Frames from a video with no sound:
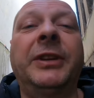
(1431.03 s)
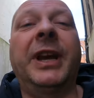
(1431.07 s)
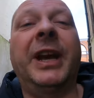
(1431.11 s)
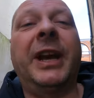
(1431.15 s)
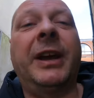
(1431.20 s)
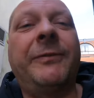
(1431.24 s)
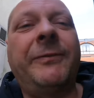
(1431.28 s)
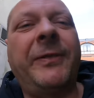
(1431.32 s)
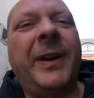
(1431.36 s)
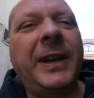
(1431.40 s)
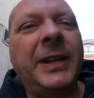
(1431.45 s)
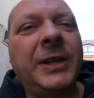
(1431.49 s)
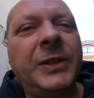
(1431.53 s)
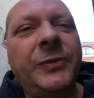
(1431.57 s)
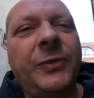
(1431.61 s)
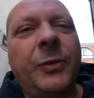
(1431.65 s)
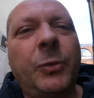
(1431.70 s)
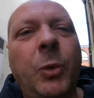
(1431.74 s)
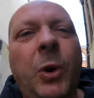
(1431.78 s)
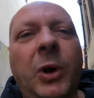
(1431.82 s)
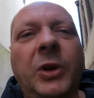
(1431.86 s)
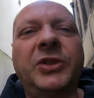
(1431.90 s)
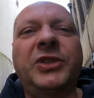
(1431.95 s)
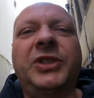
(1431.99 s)
Yeah, thanks for
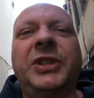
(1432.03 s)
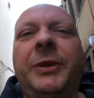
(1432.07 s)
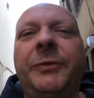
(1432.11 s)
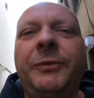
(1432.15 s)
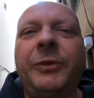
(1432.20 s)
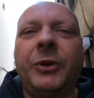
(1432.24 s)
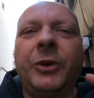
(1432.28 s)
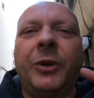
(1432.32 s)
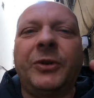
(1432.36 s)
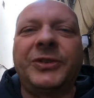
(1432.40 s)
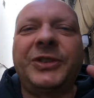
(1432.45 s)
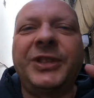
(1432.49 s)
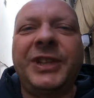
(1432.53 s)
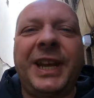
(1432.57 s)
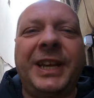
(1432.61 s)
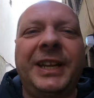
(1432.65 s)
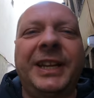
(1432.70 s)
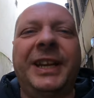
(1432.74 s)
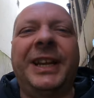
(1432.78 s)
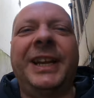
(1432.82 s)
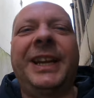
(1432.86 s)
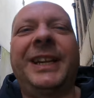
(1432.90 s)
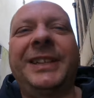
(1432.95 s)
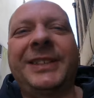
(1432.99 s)
watching. If you got to the
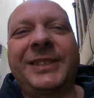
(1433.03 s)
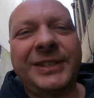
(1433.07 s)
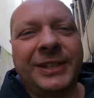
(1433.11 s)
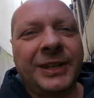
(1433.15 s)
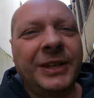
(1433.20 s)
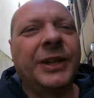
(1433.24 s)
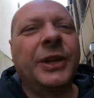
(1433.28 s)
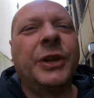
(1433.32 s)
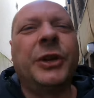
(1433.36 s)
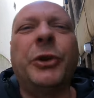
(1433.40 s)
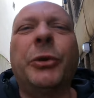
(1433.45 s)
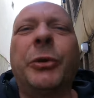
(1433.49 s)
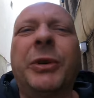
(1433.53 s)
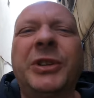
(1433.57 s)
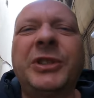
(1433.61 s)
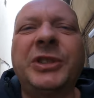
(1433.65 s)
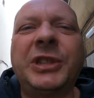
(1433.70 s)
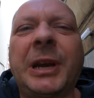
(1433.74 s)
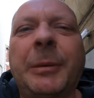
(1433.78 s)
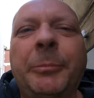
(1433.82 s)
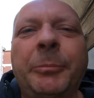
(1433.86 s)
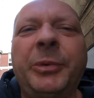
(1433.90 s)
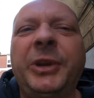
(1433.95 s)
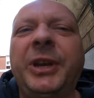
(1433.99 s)
end of this, you're a
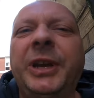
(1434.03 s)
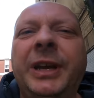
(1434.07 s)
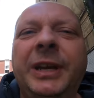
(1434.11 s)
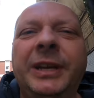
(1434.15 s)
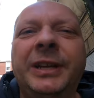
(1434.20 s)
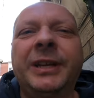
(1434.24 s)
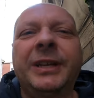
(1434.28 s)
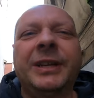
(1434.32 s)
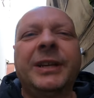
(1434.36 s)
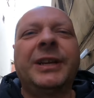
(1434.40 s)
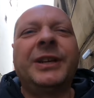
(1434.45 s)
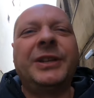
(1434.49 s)
champion.